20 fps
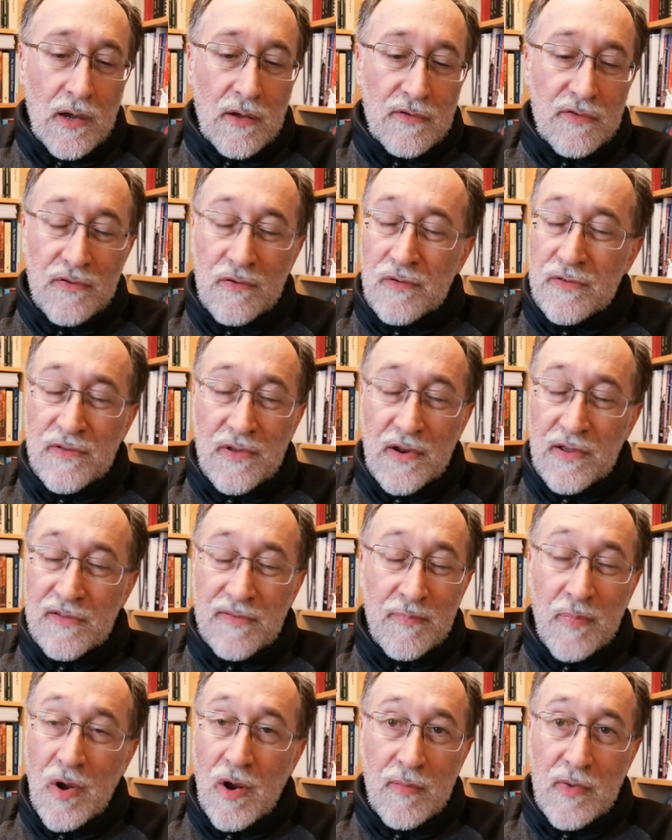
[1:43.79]
So it's an
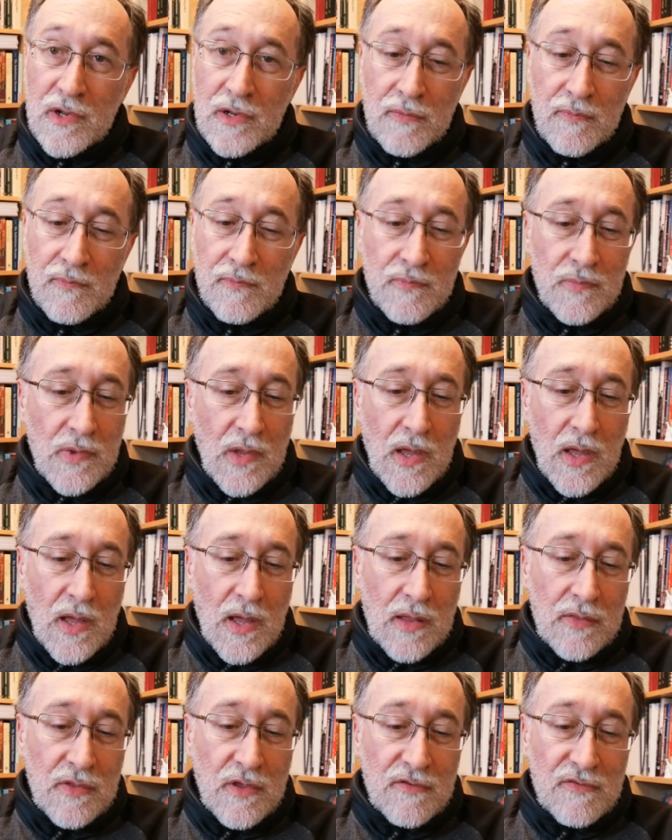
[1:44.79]
experiment.
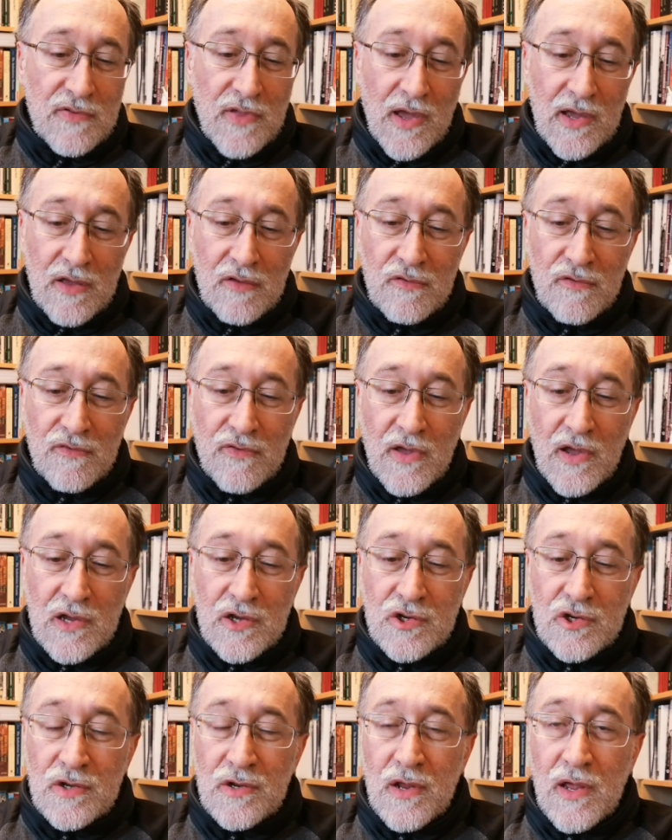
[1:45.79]
The second
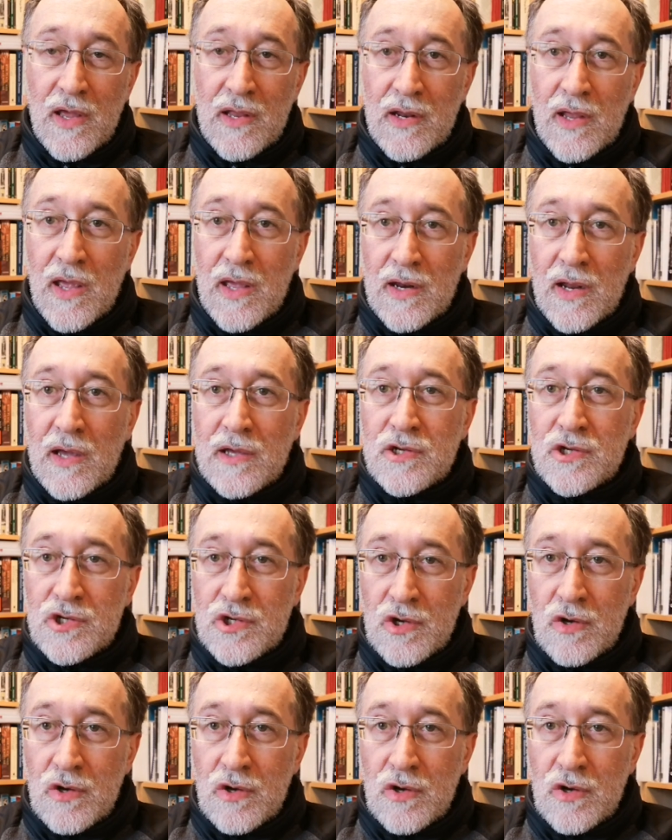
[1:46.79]
section, and I